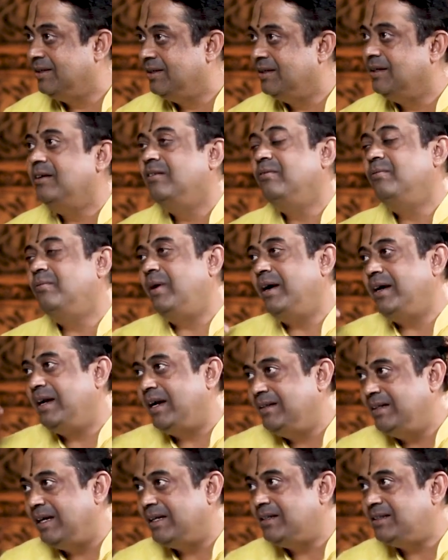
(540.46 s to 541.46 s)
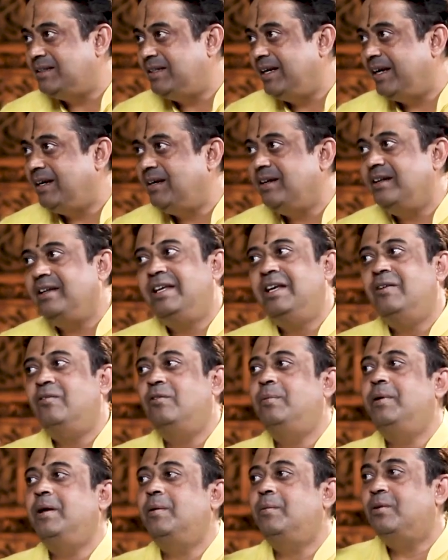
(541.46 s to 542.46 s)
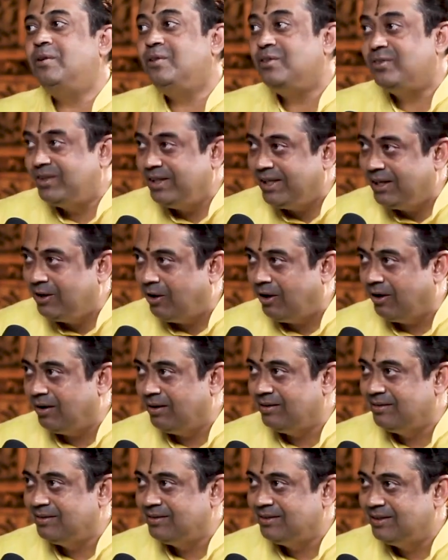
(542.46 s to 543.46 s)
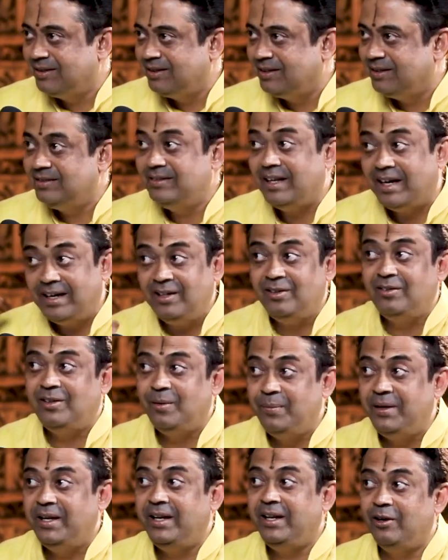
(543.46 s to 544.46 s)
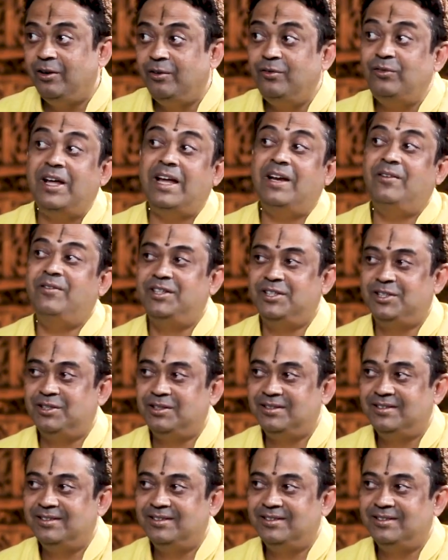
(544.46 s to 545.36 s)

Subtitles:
but at that state he will be able to see God. That is the meaning of salvation.